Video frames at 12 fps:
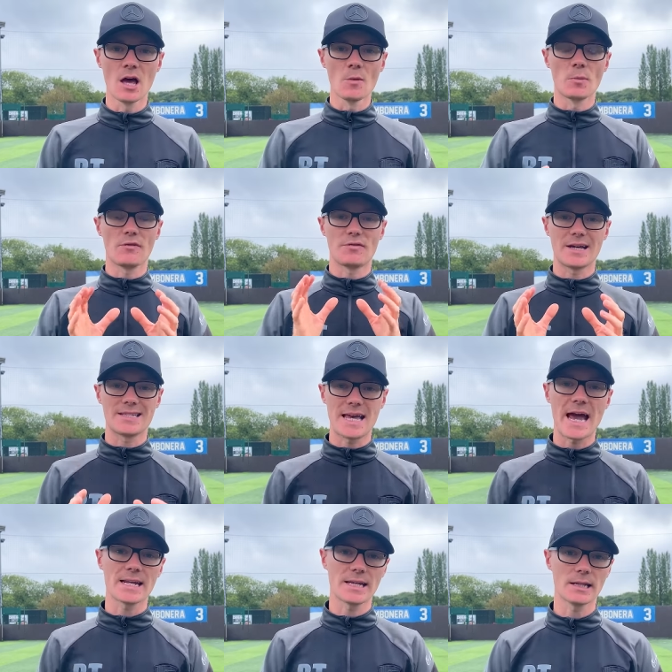but if their
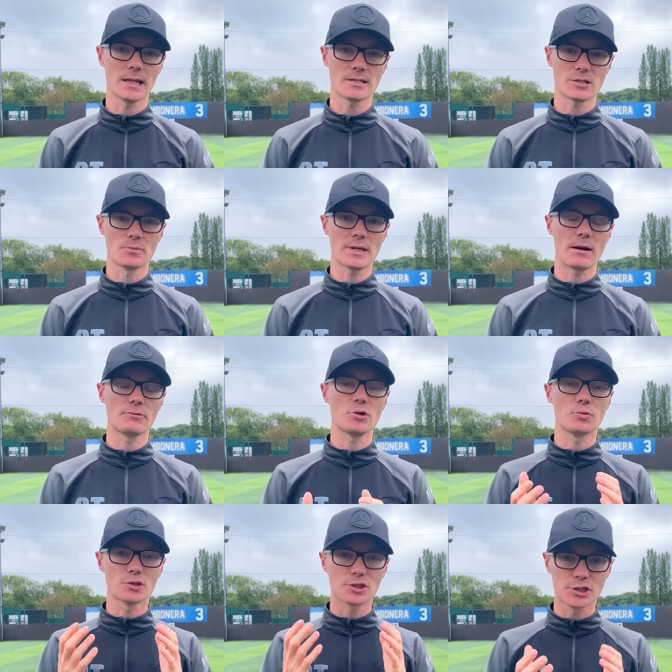technique lets them down, you
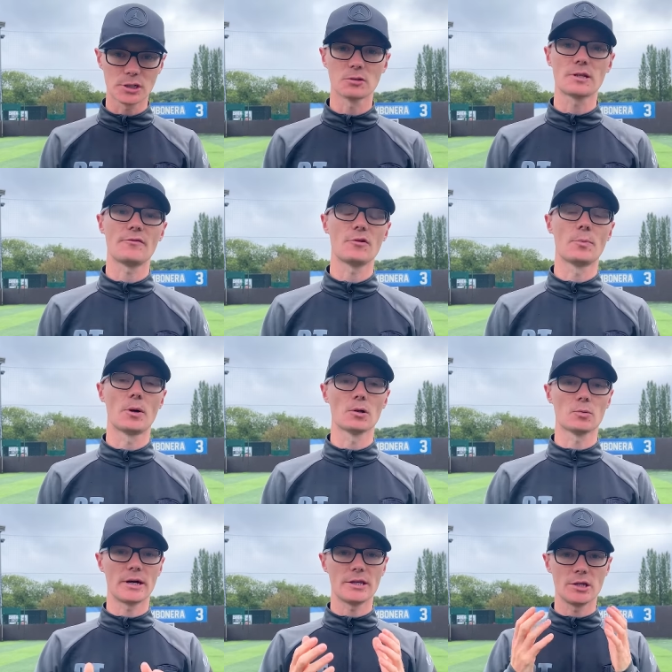will still give the ball
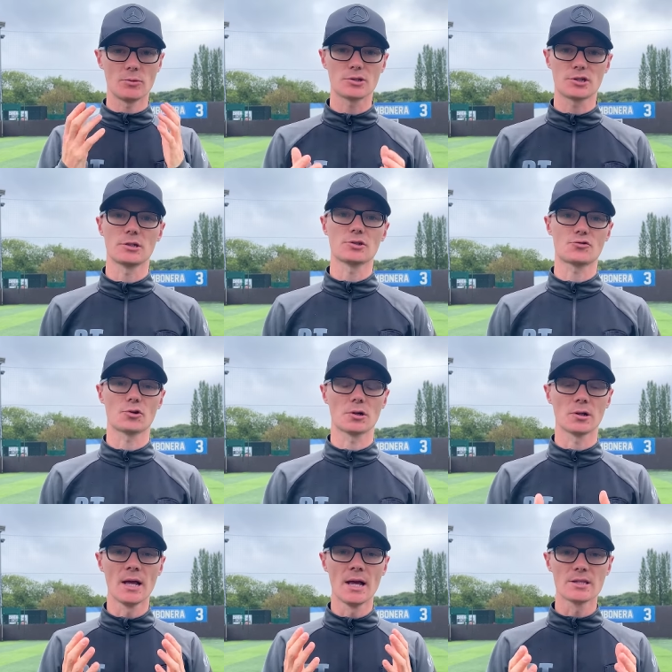away. You will still
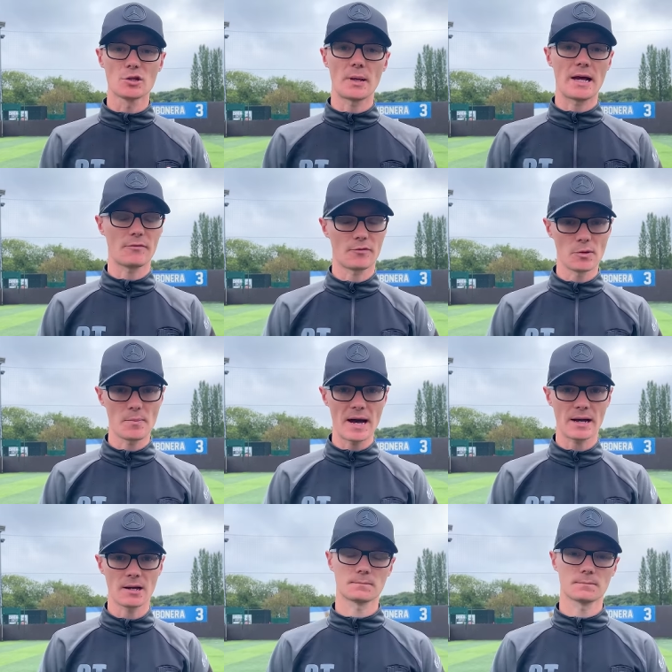struggle to play out from the
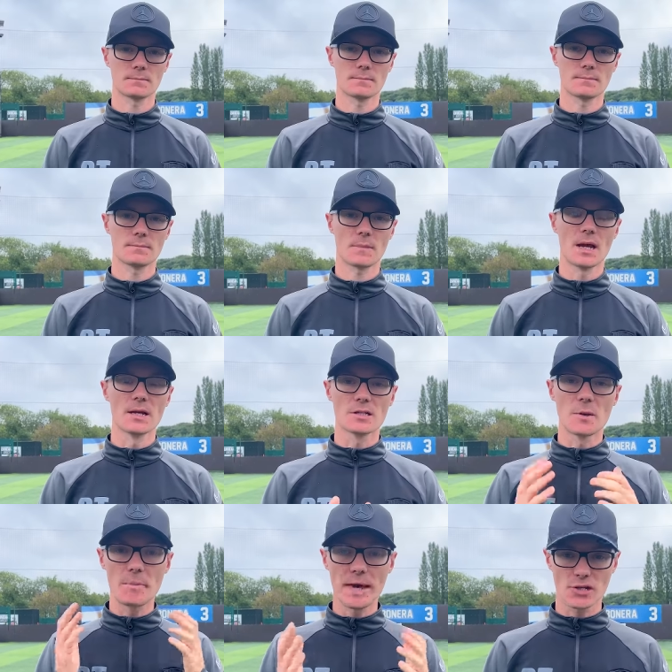back
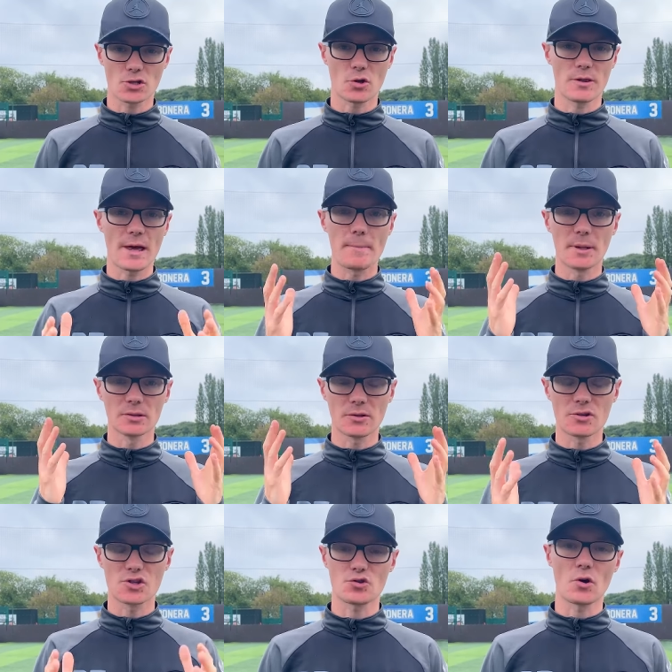to make sure they're building
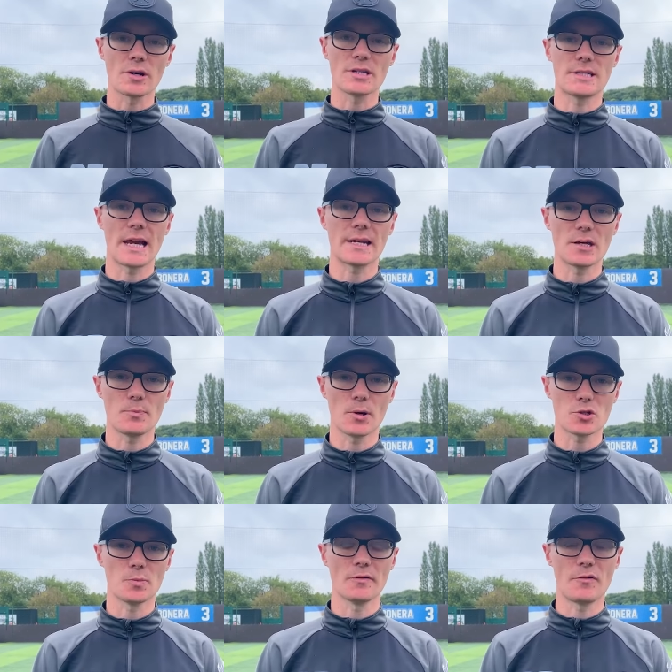the strongest technique
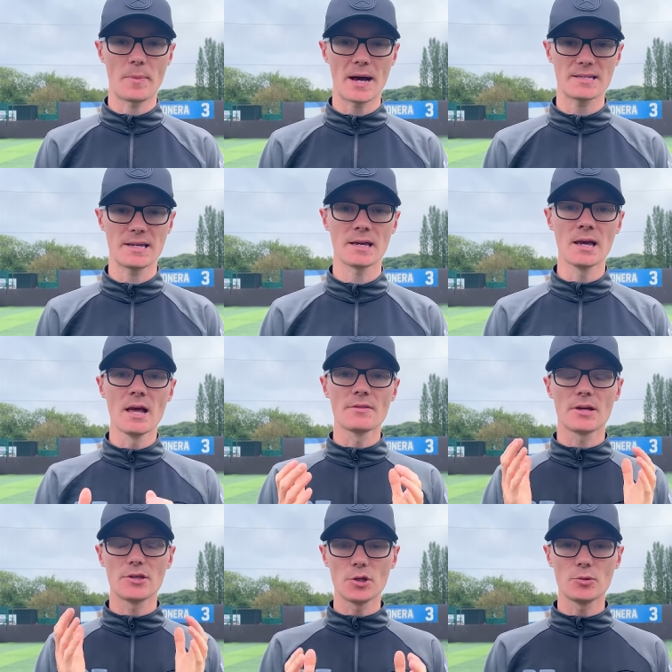possible for passing,
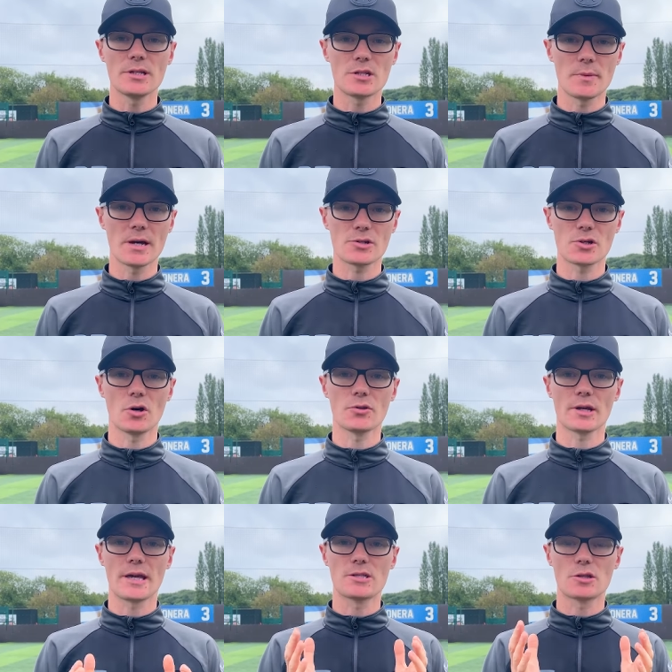then you need to make sure
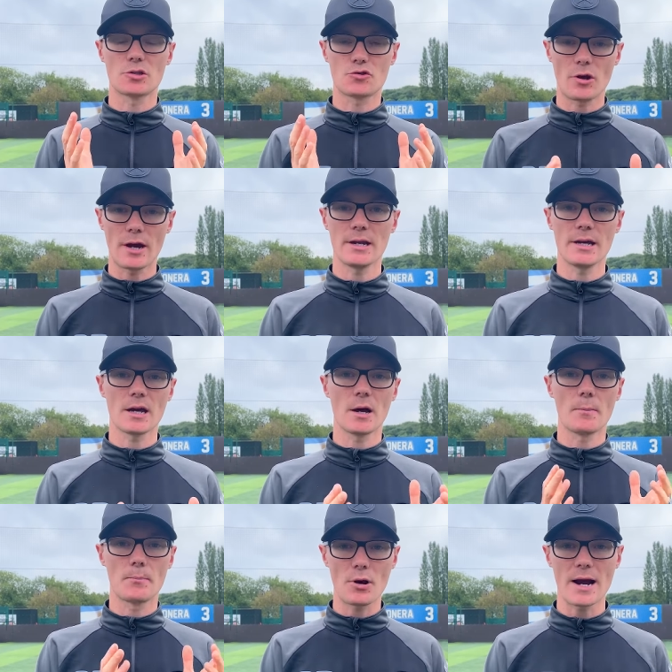that kids are training
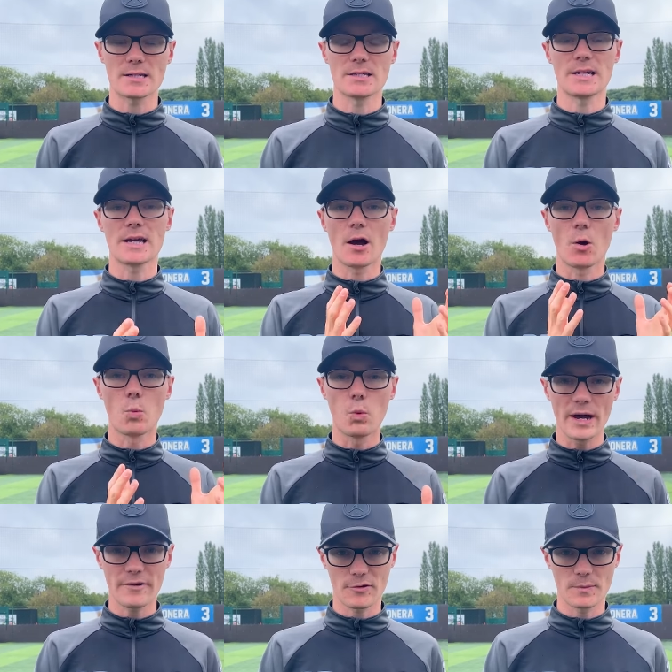and practicing
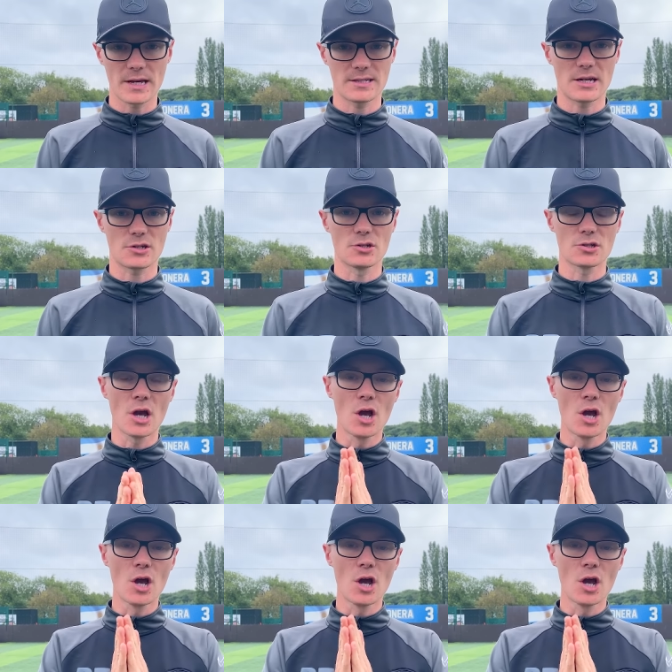away from their sessions,